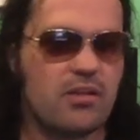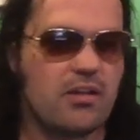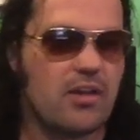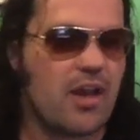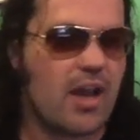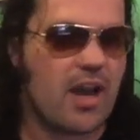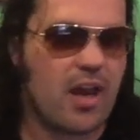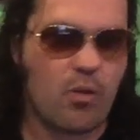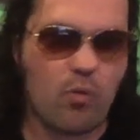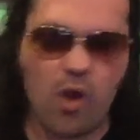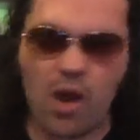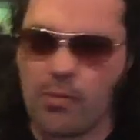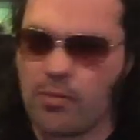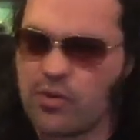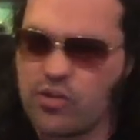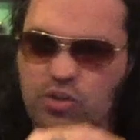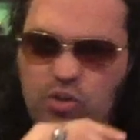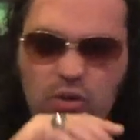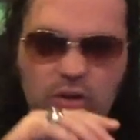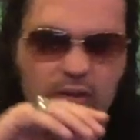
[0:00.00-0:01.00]
I don't want him to
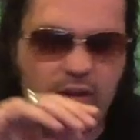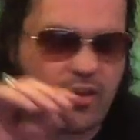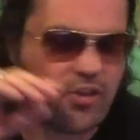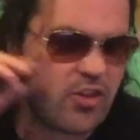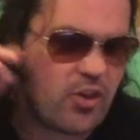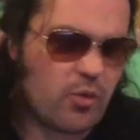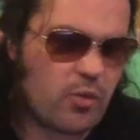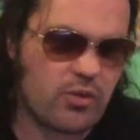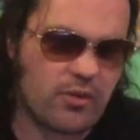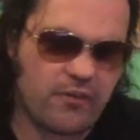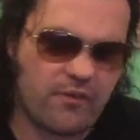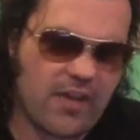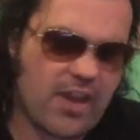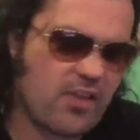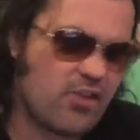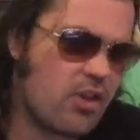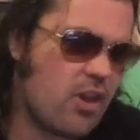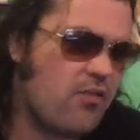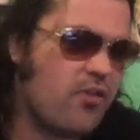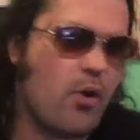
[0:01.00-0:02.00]
do a sequel to Face
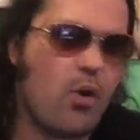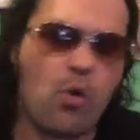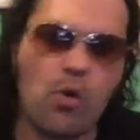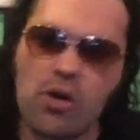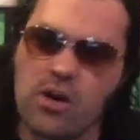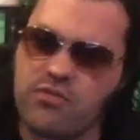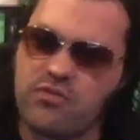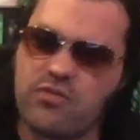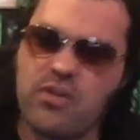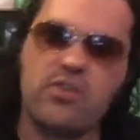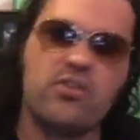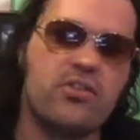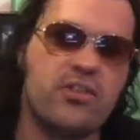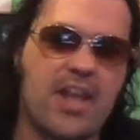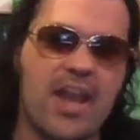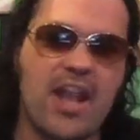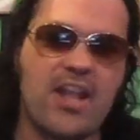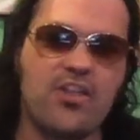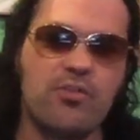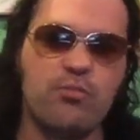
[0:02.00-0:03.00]
Off or a
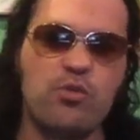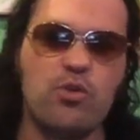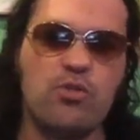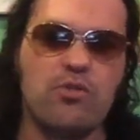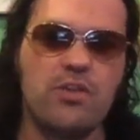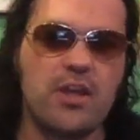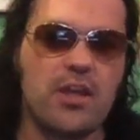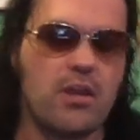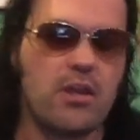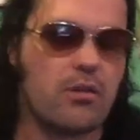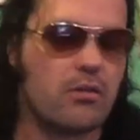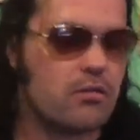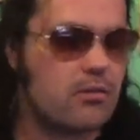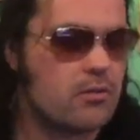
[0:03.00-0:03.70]
Thundercats movie.